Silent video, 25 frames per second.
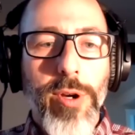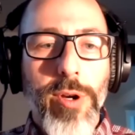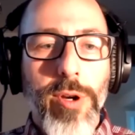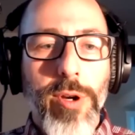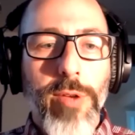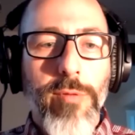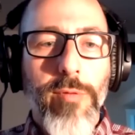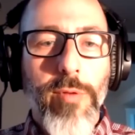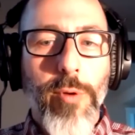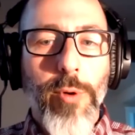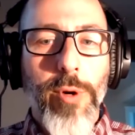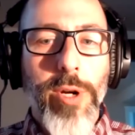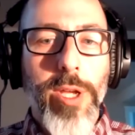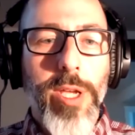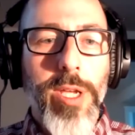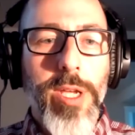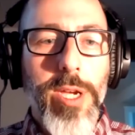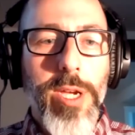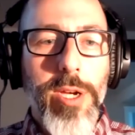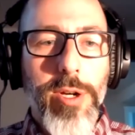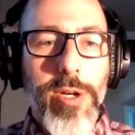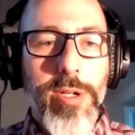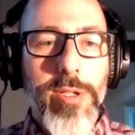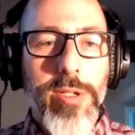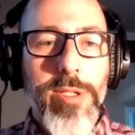40
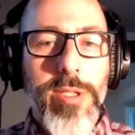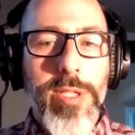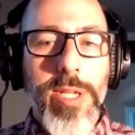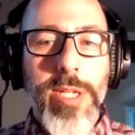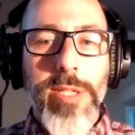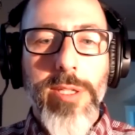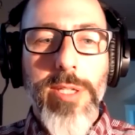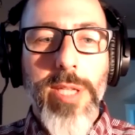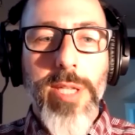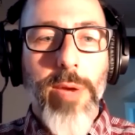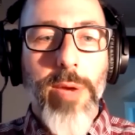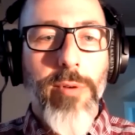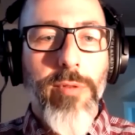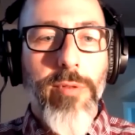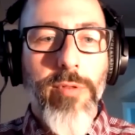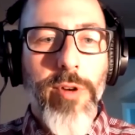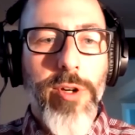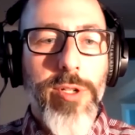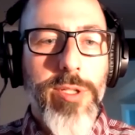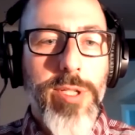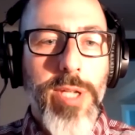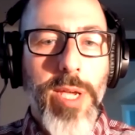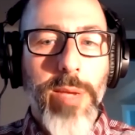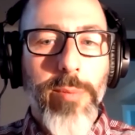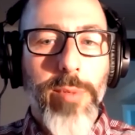years since they were
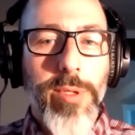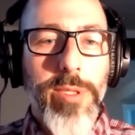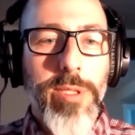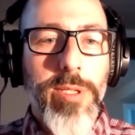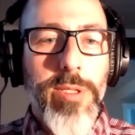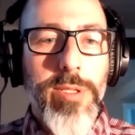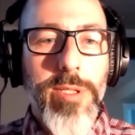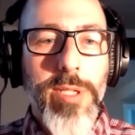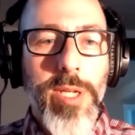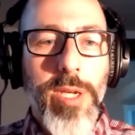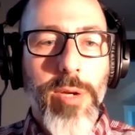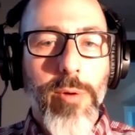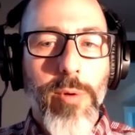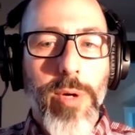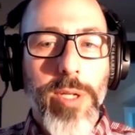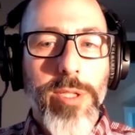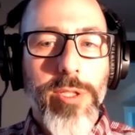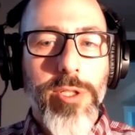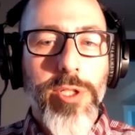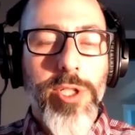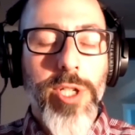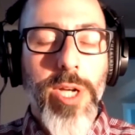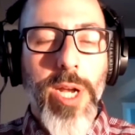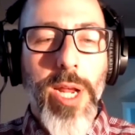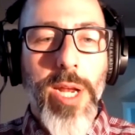first able to sequence
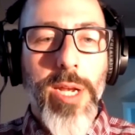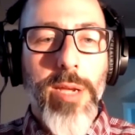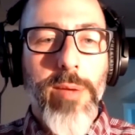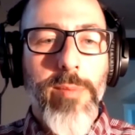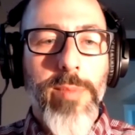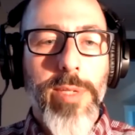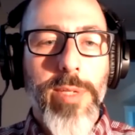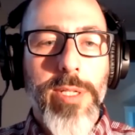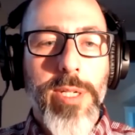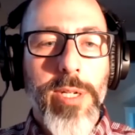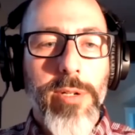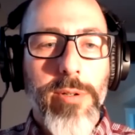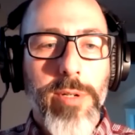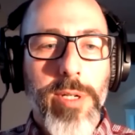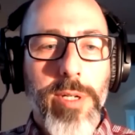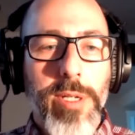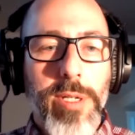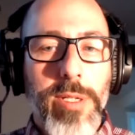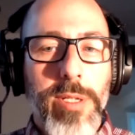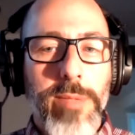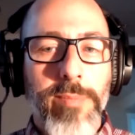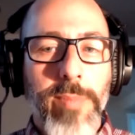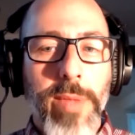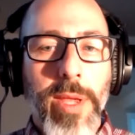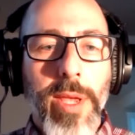genetic
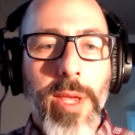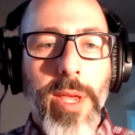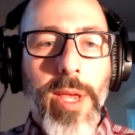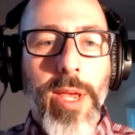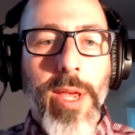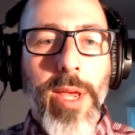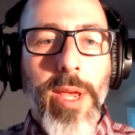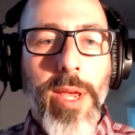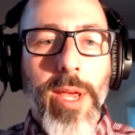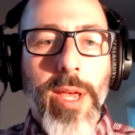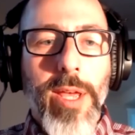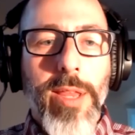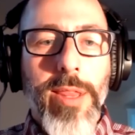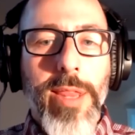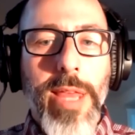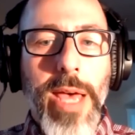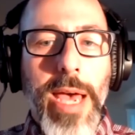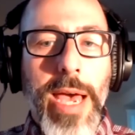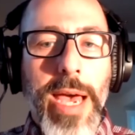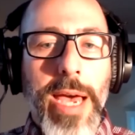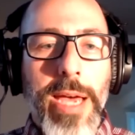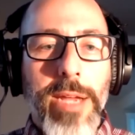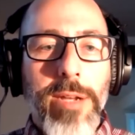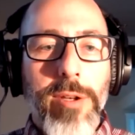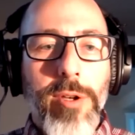material,
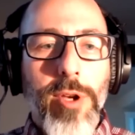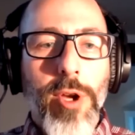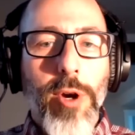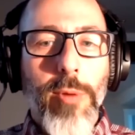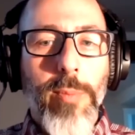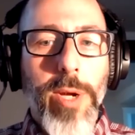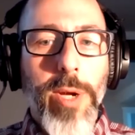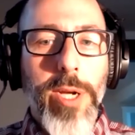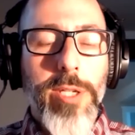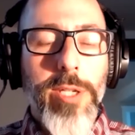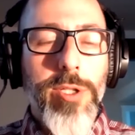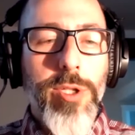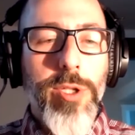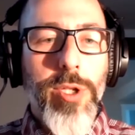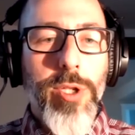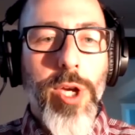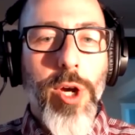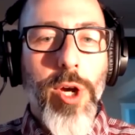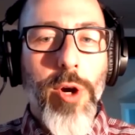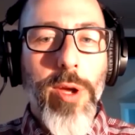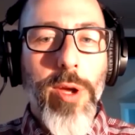that nobody's going